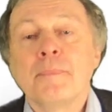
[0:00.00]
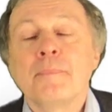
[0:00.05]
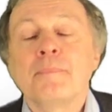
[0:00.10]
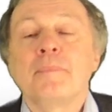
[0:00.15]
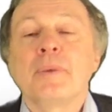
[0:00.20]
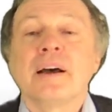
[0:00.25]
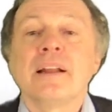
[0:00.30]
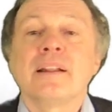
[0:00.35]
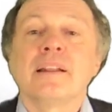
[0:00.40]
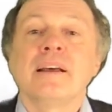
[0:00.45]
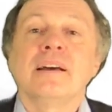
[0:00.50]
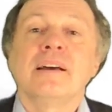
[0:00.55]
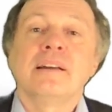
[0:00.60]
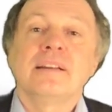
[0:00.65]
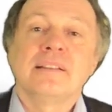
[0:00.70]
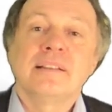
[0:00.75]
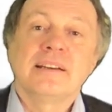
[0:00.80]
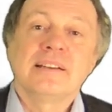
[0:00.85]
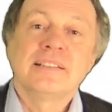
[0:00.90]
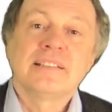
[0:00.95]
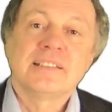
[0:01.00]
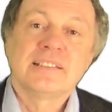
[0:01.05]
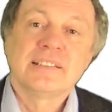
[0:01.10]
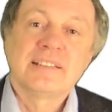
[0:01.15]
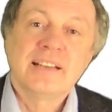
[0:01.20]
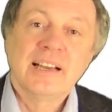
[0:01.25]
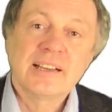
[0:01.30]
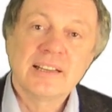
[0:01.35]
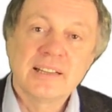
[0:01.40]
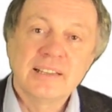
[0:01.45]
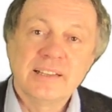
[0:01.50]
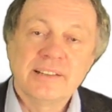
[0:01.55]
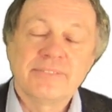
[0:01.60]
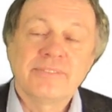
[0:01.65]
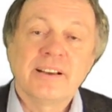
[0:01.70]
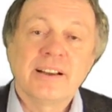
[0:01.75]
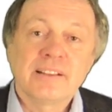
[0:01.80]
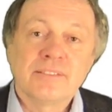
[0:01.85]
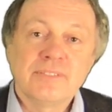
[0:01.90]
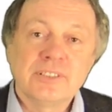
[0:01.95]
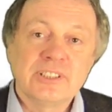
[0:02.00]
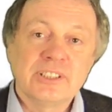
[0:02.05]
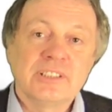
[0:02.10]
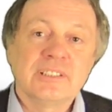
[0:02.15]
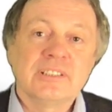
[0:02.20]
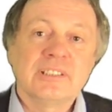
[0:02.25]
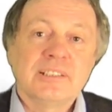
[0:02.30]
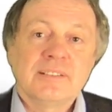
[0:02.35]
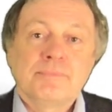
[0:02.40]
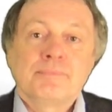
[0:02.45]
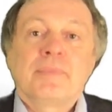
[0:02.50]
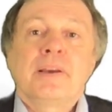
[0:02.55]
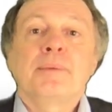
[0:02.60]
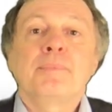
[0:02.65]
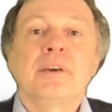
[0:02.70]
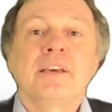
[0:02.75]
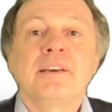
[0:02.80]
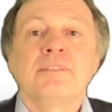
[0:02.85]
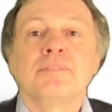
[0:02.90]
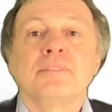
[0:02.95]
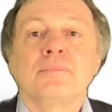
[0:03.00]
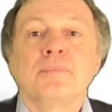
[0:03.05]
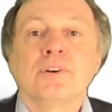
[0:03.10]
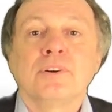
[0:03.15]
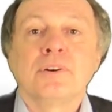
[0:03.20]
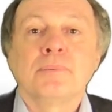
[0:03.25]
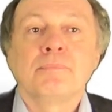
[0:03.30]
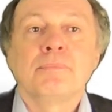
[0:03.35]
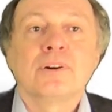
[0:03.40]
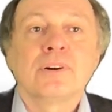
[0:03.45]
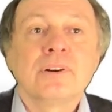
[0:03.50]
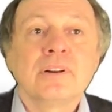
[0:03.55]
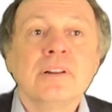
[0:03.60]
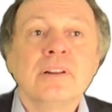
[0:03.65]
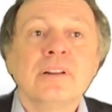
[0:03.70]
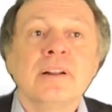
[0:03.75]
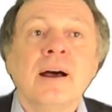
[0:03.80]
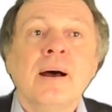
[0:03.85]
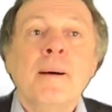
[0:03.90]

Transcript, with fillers: but there's a second effect which is maybe even more important,